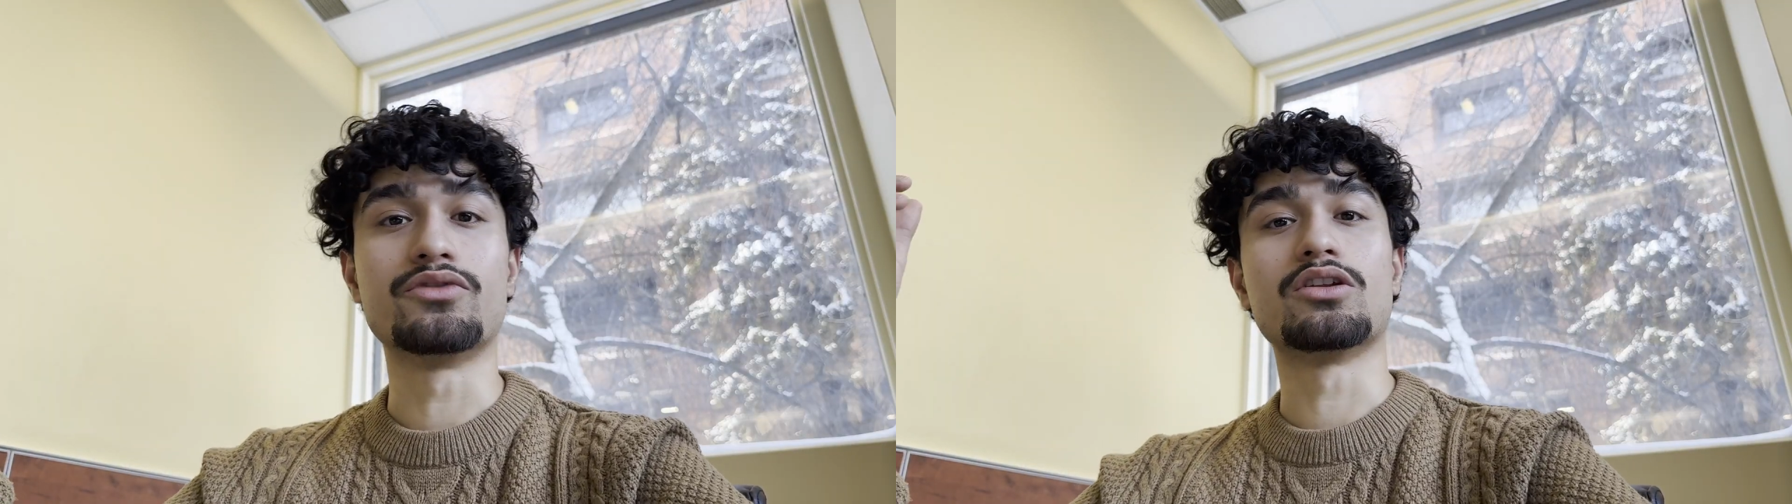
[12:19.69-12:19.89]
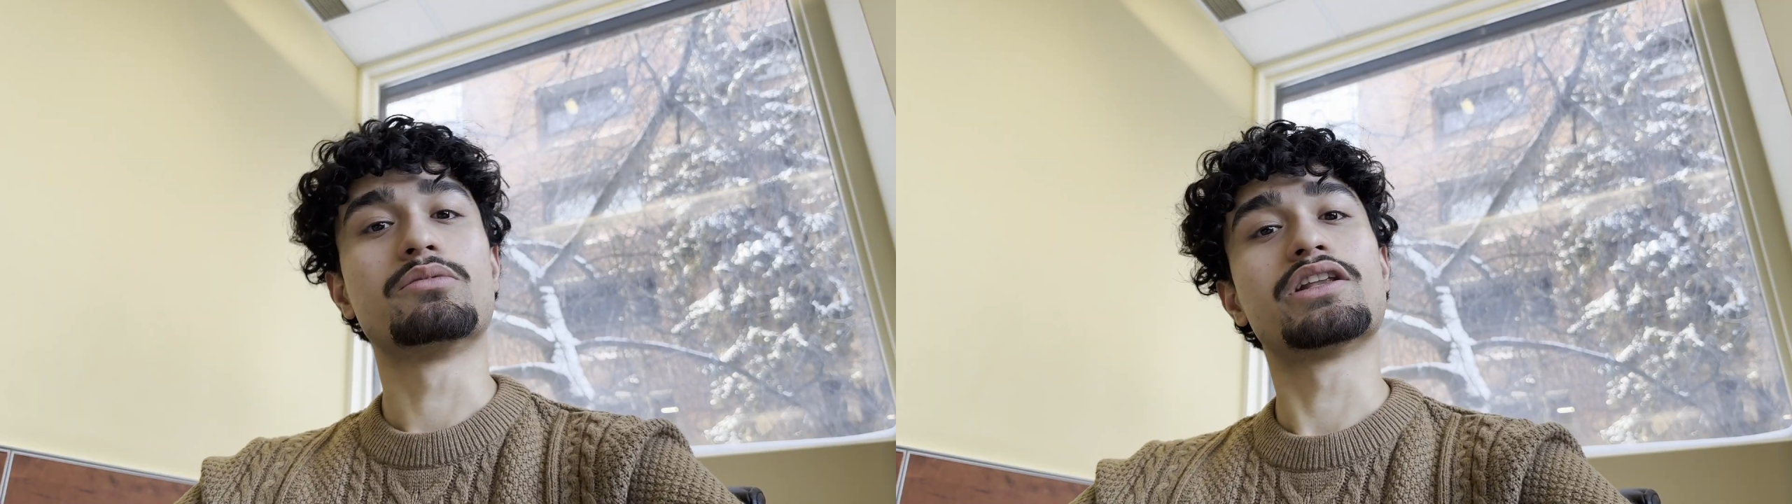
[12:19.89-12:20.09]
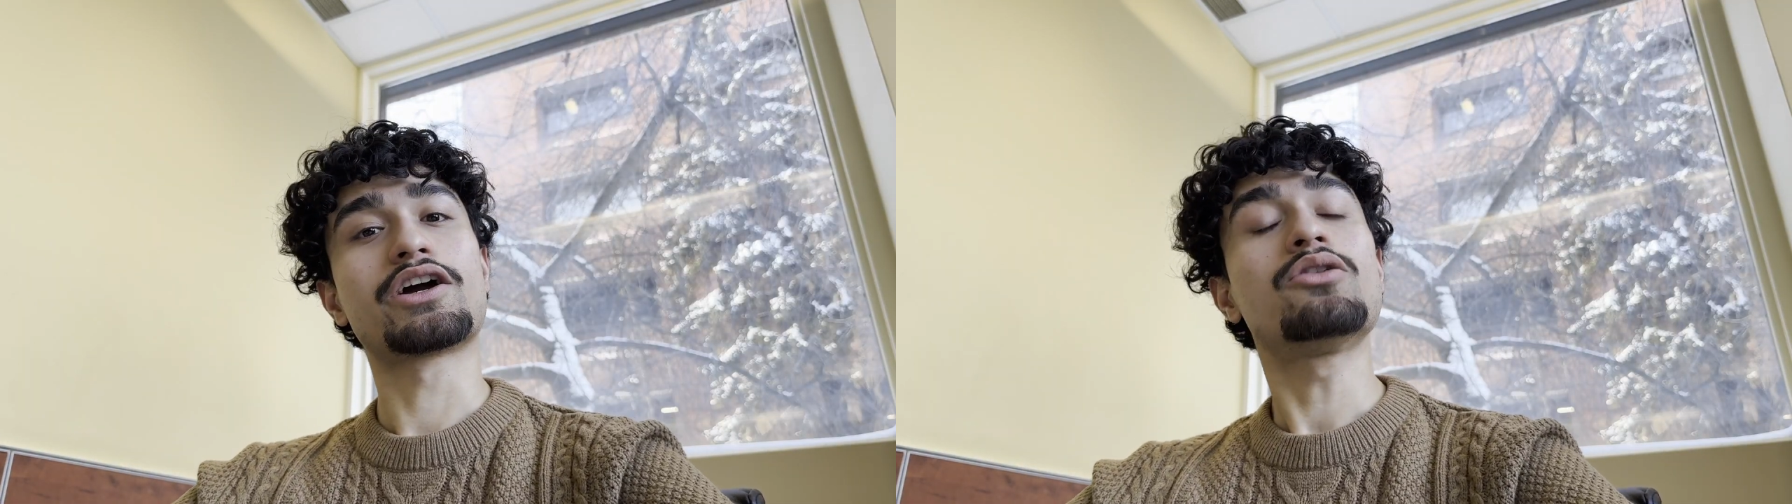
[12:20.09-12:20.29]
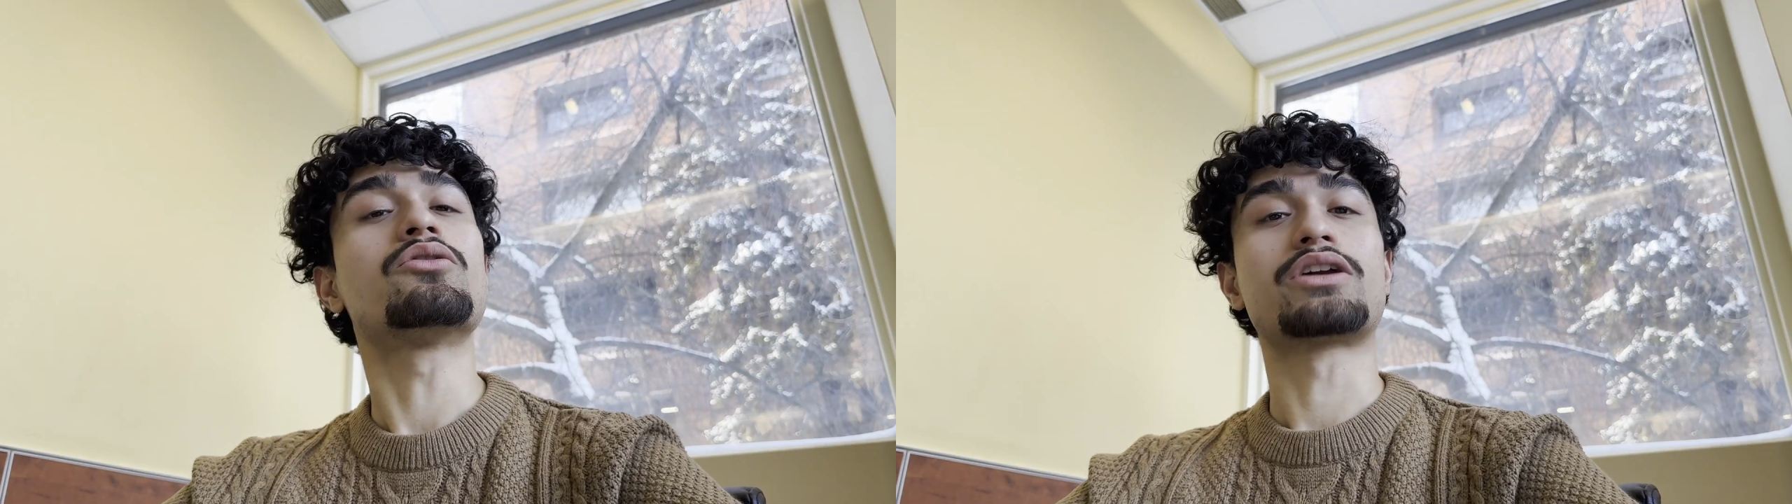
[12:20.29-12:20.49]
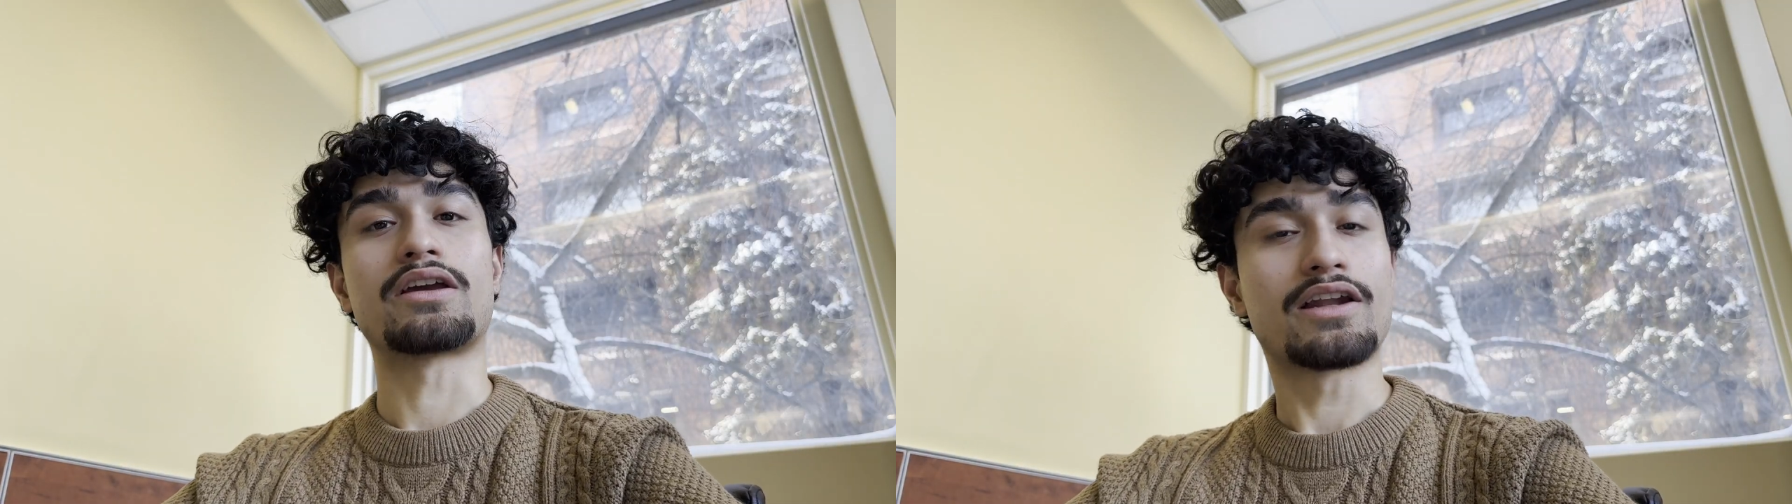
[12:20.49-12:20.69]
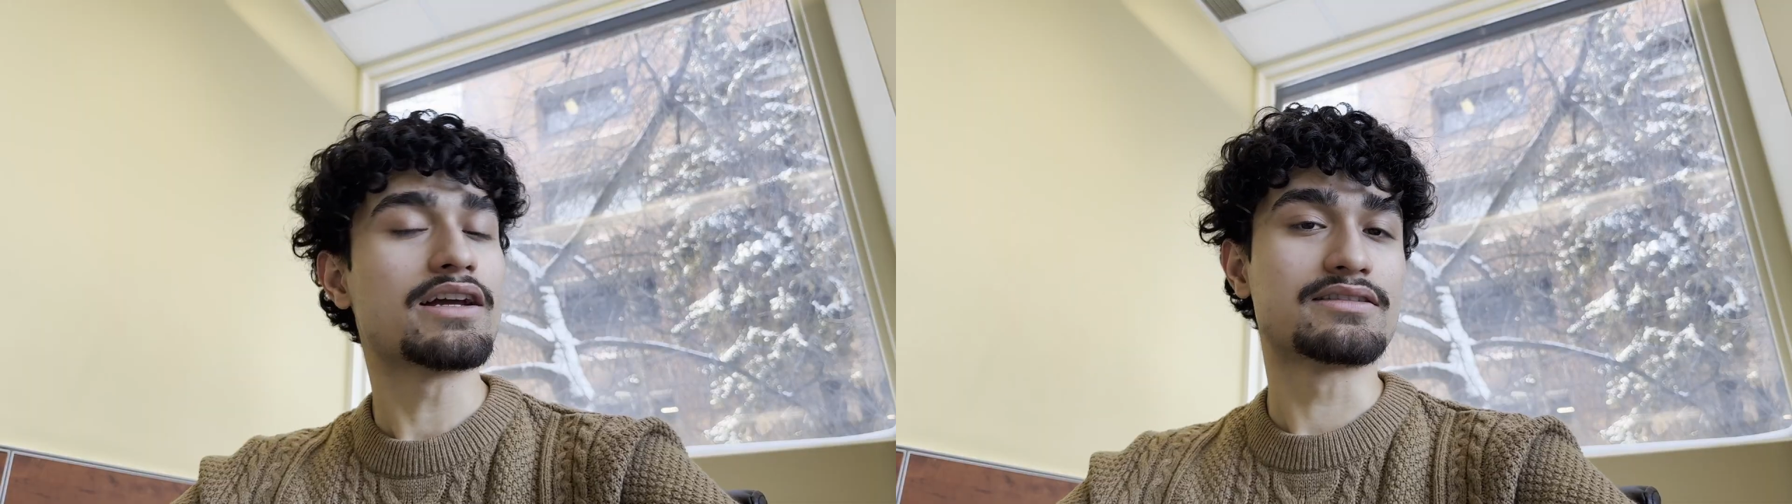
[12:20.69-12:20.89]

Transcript: They'll be like, oh, okay, nice.